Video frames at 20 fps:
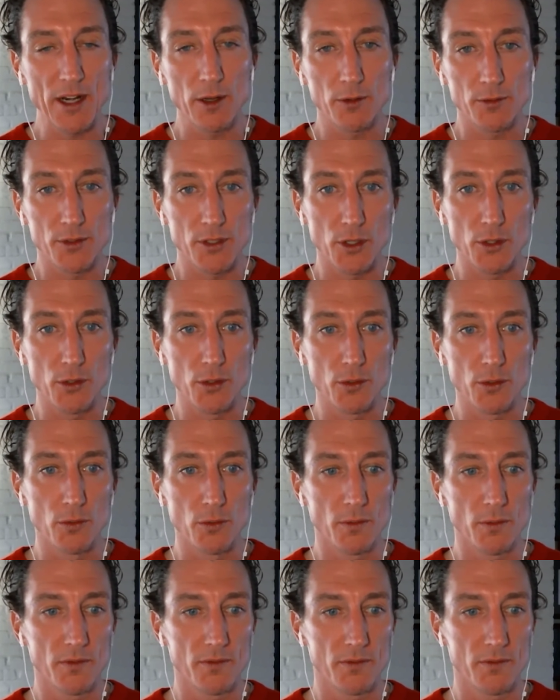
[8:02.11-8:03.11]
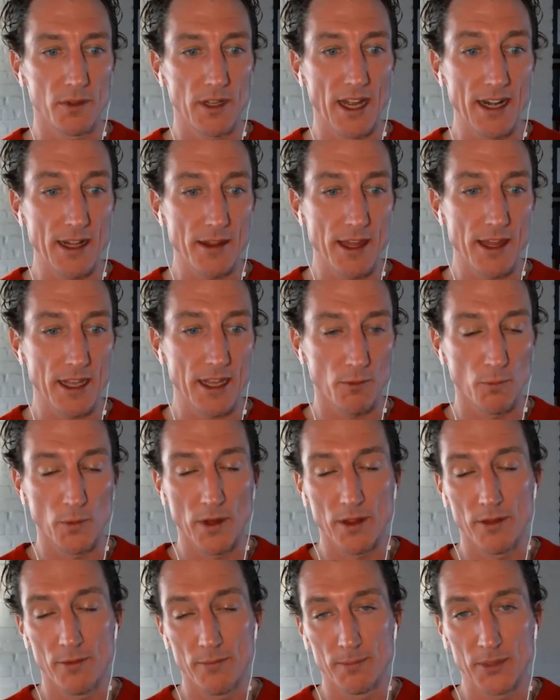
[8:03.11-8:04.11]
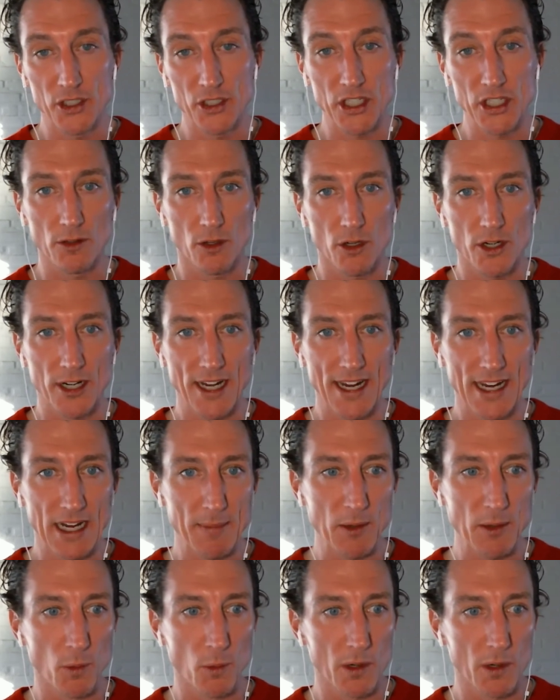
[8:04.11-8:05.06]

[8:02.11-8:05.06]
We don't do anything with machine learning.